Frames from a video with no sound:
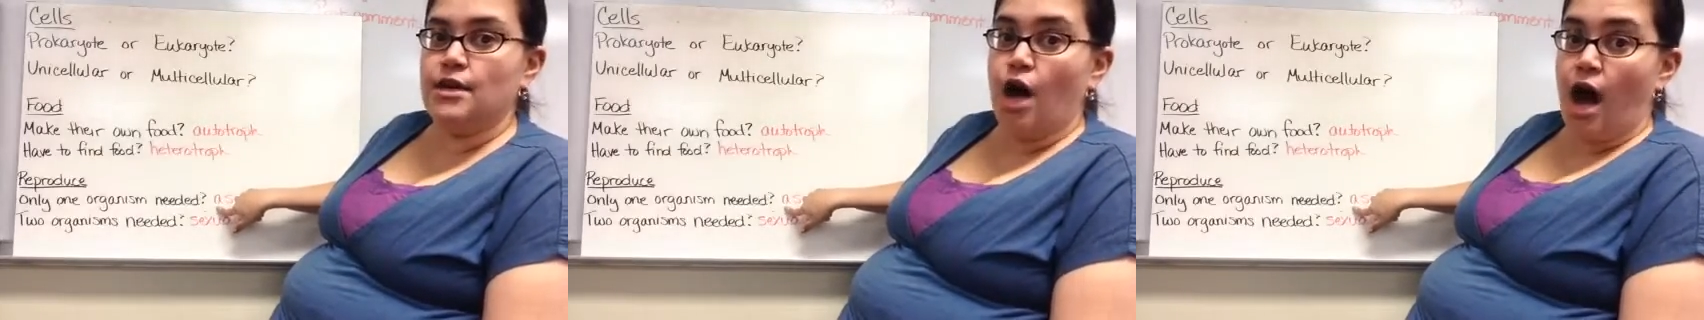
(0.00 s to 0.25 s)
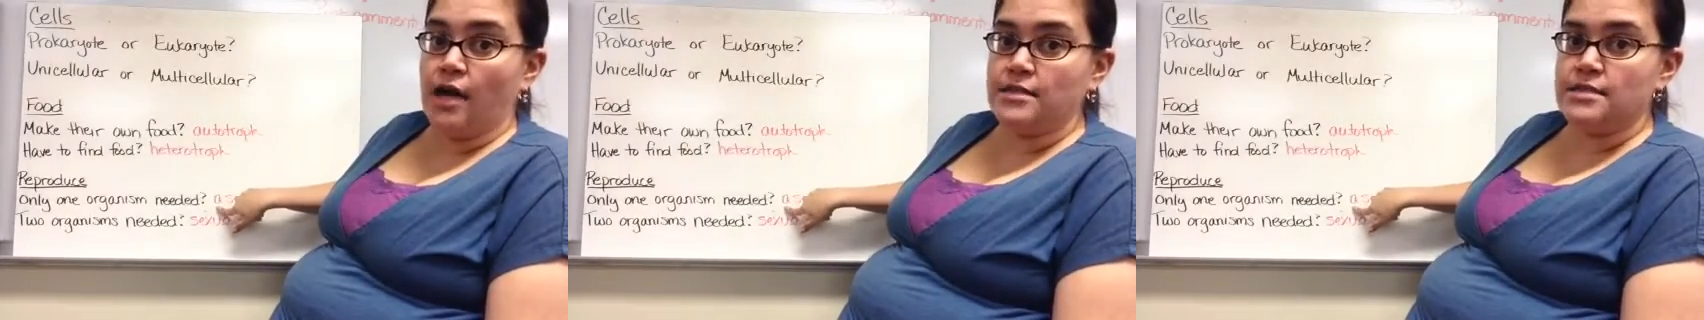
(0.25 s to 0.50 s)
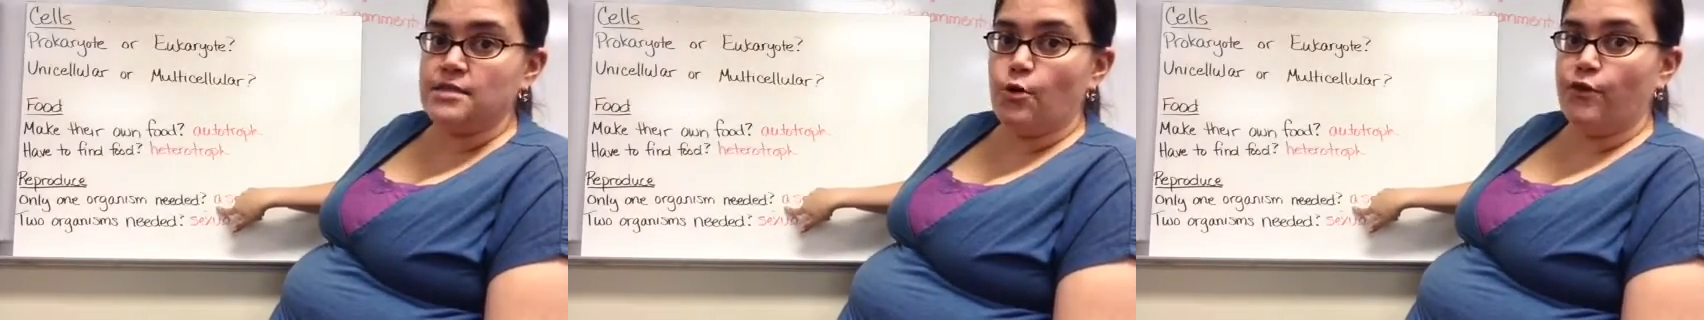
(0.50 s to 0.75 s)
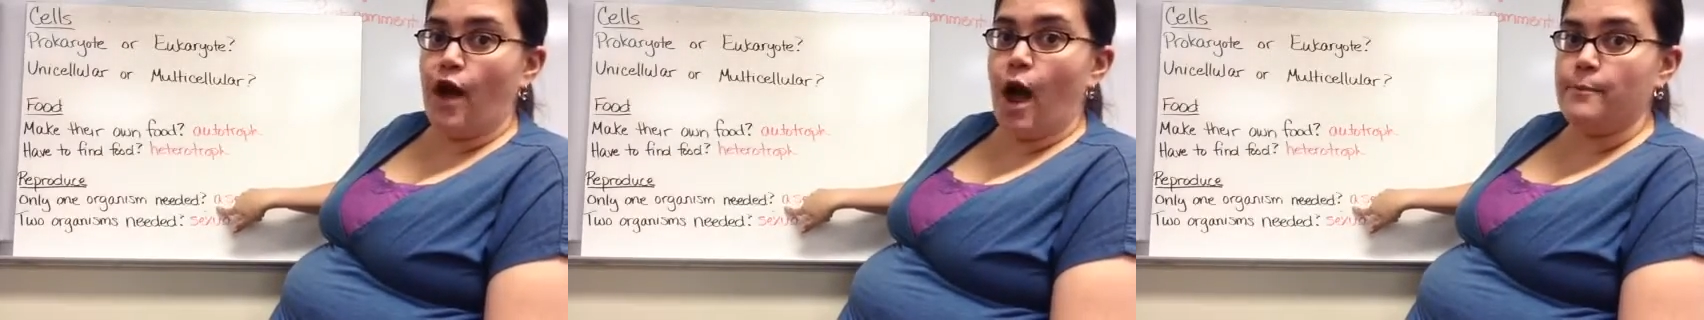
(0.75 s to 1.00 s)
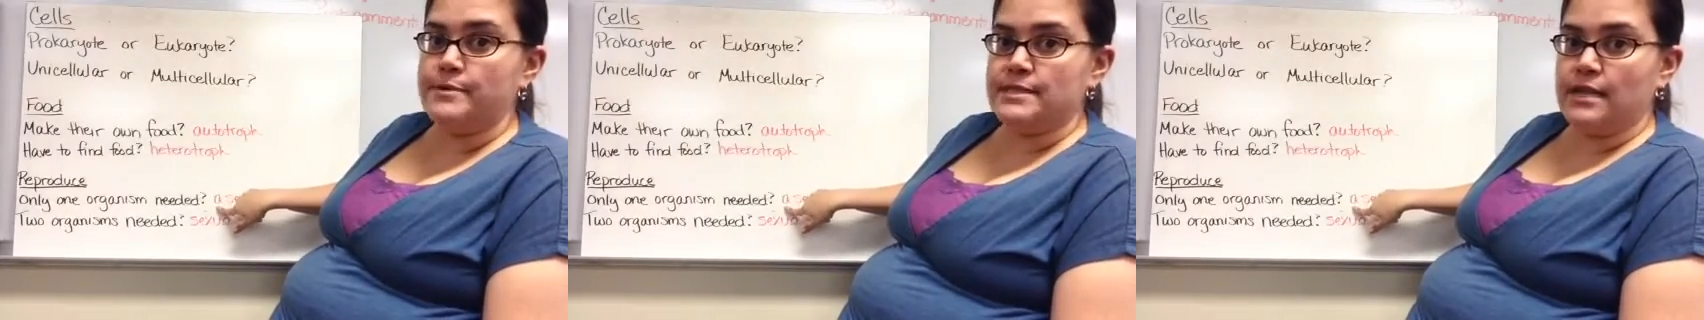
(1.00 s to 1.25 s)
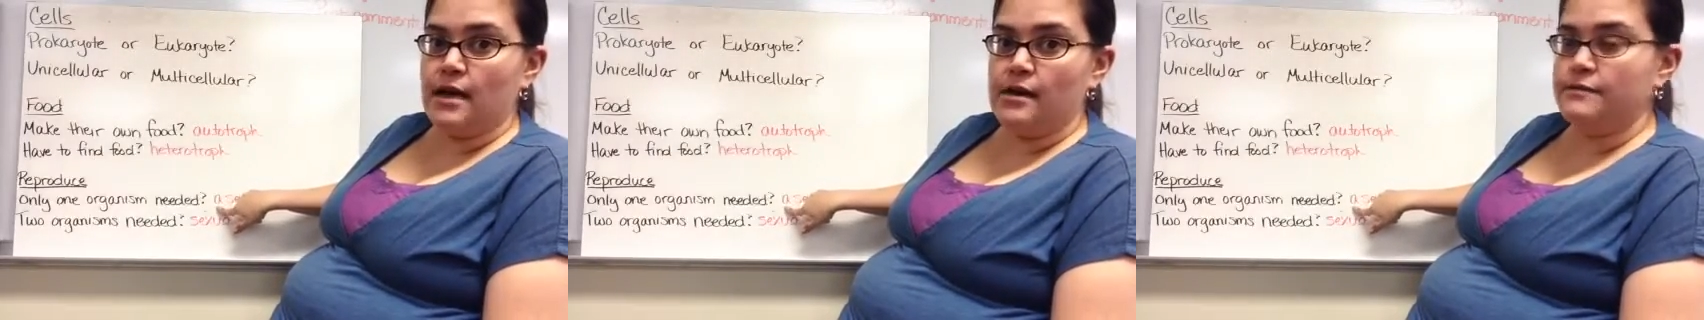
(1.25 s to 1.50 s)
not or the
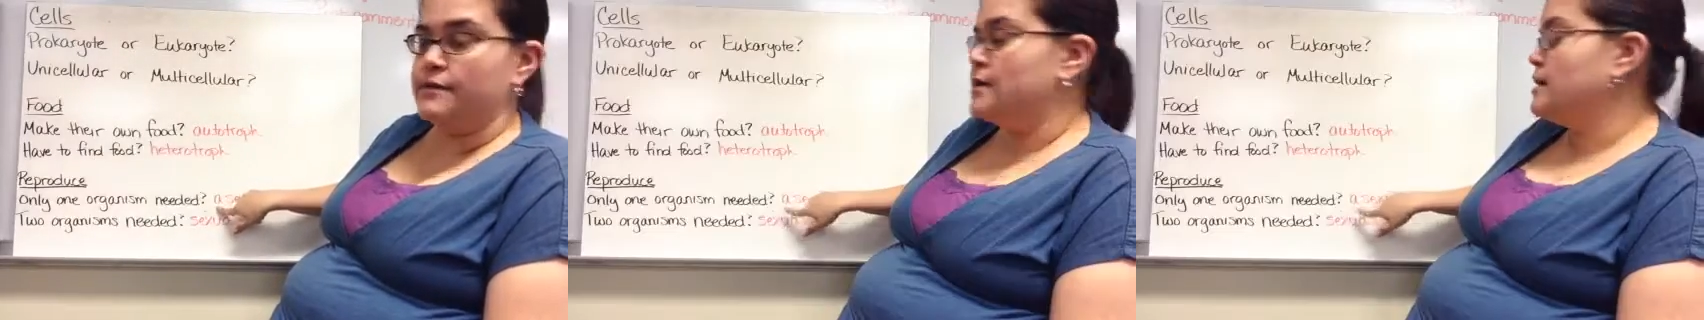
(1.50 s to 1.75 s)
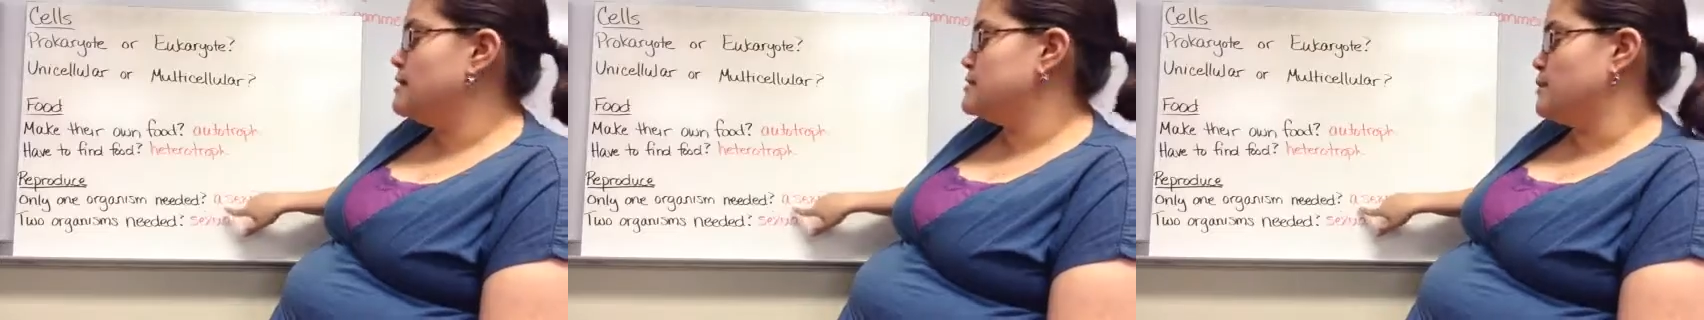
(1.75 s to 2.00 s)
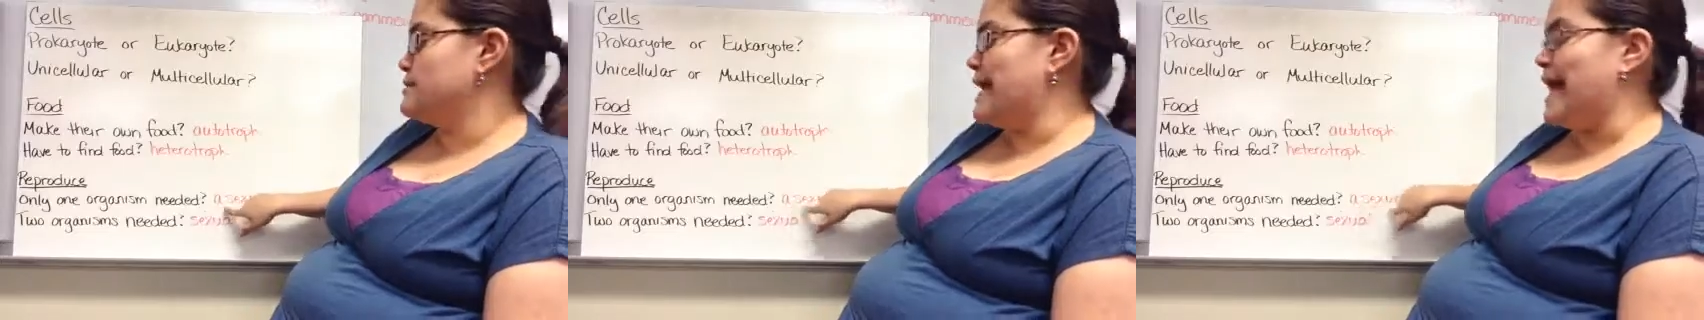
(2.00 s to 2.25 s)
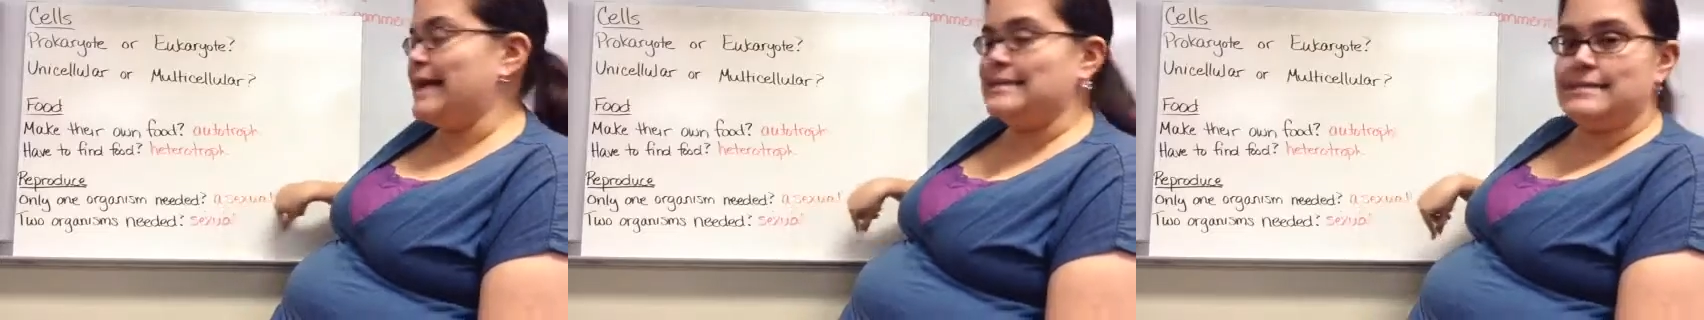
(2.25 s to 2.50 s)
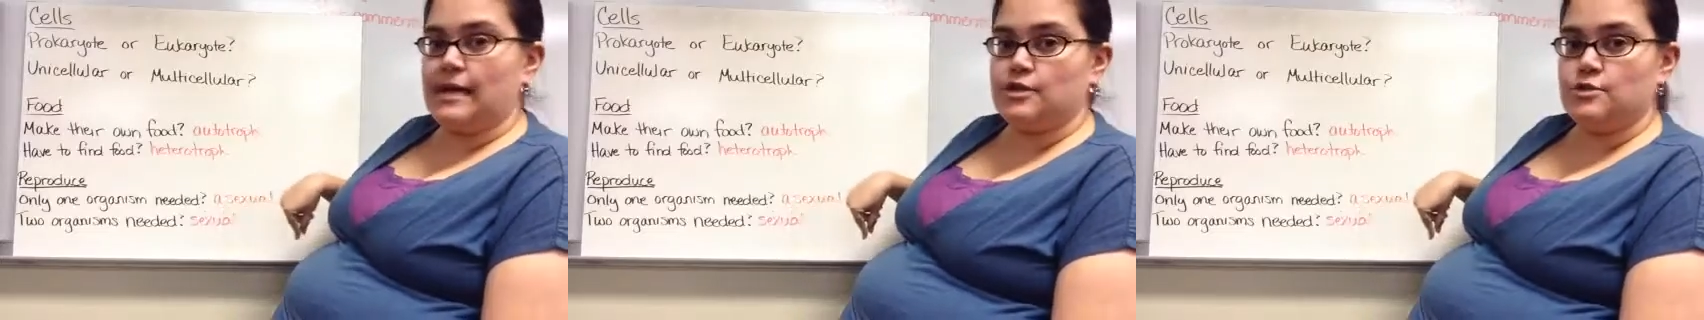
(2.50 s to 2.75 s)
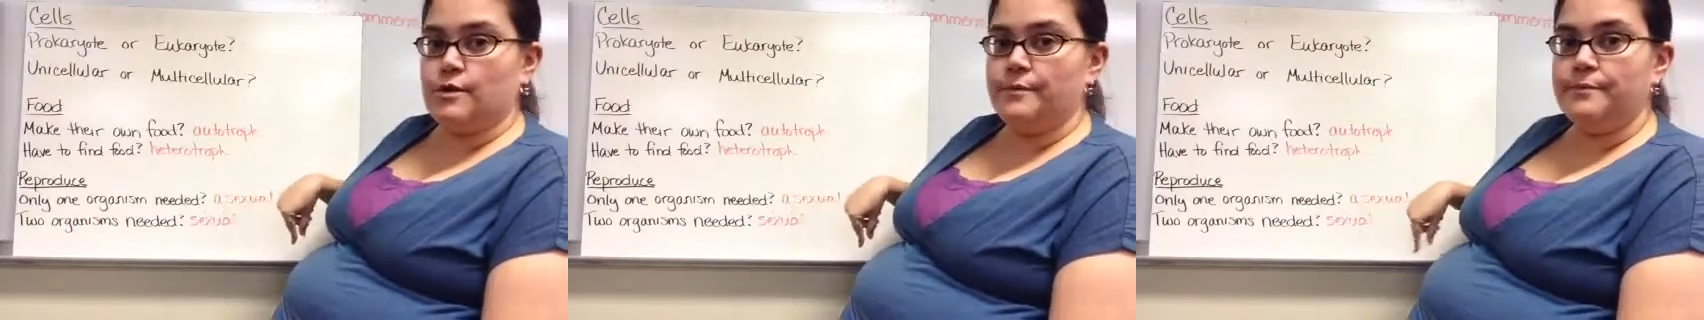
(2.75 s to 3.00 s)
opposite of, so it's
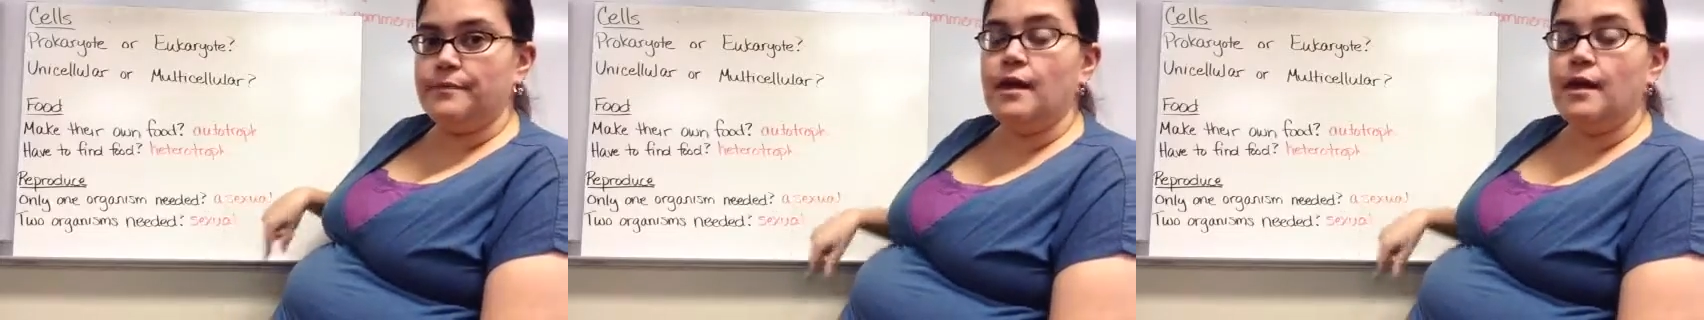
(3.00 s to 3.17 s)
asexual.